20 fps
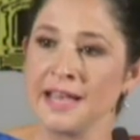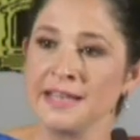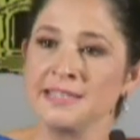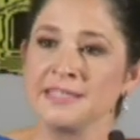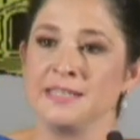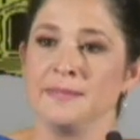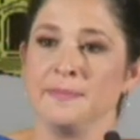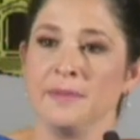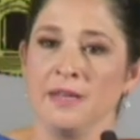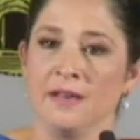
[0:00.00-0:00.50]

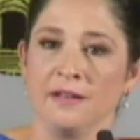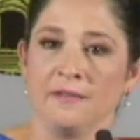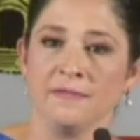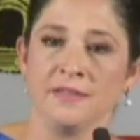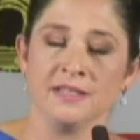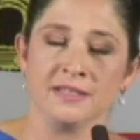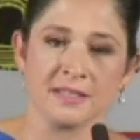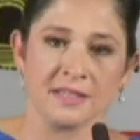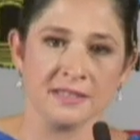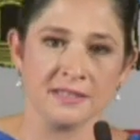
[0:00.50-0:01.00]
estimate of
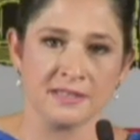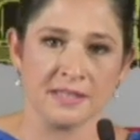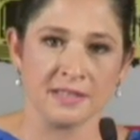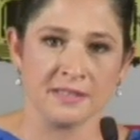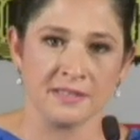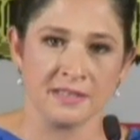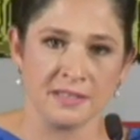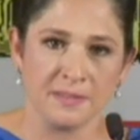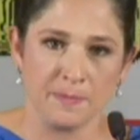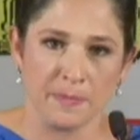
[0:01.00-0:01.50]
this
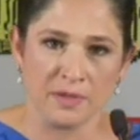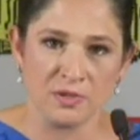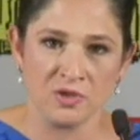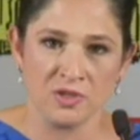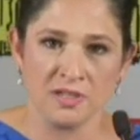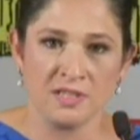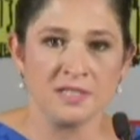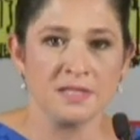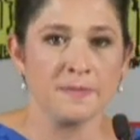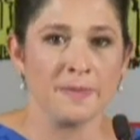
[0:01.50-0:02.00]
consensus
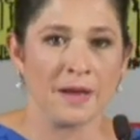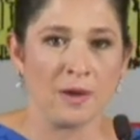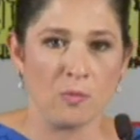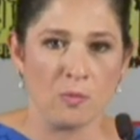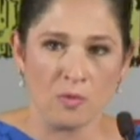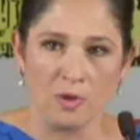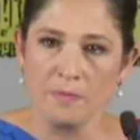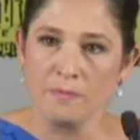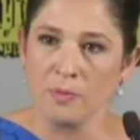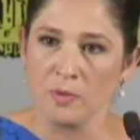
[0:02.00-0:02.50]
budget is about
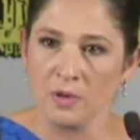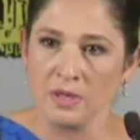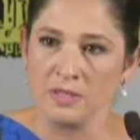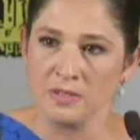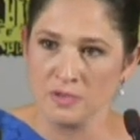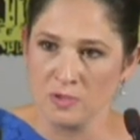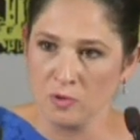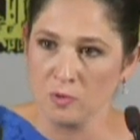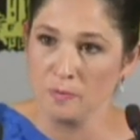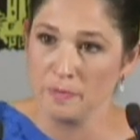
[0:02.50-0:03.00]

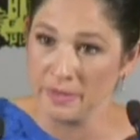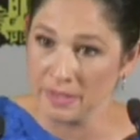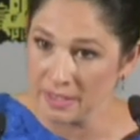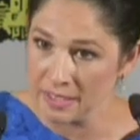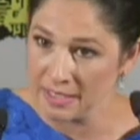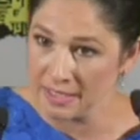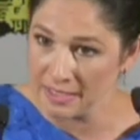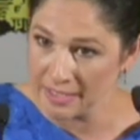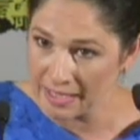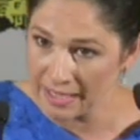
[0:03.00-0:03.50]
$1.2
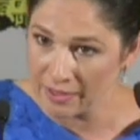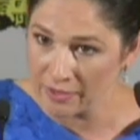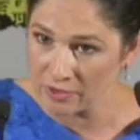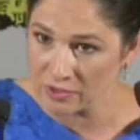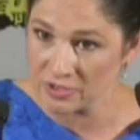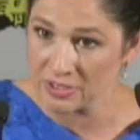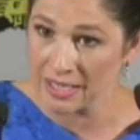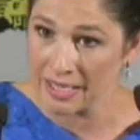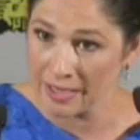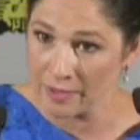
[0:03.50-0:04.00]
billion
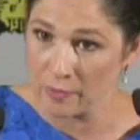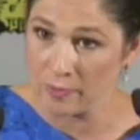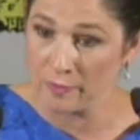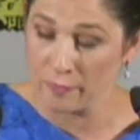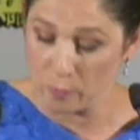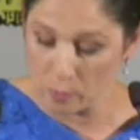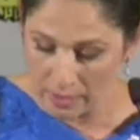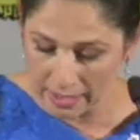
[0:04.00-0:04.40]
out of